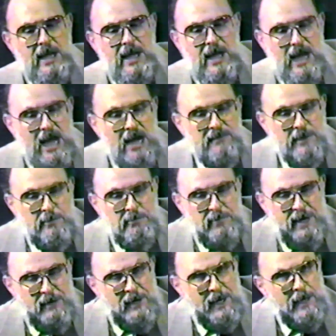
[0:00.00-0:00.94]
of
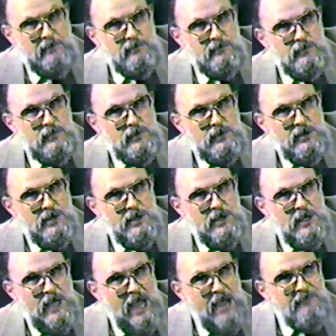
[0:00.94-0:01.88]
appearing.
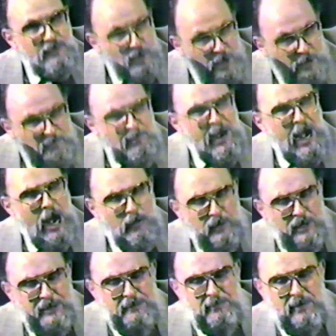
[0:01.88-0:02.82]
If you'll
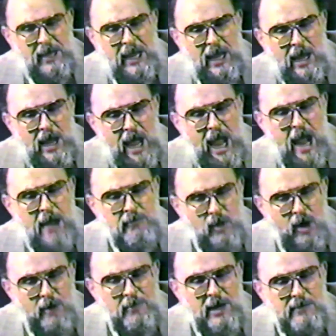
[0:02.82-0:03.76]
bear with me a
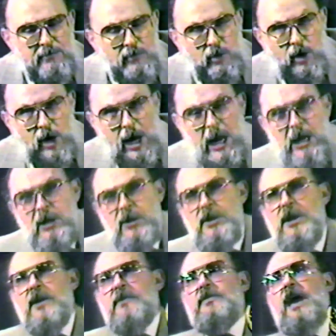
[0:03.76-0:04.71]
moment more,
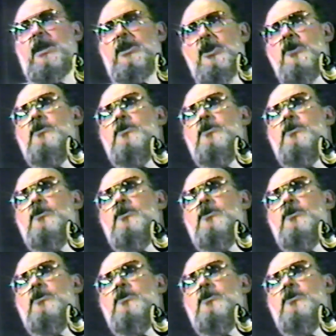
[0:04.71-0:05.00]
the new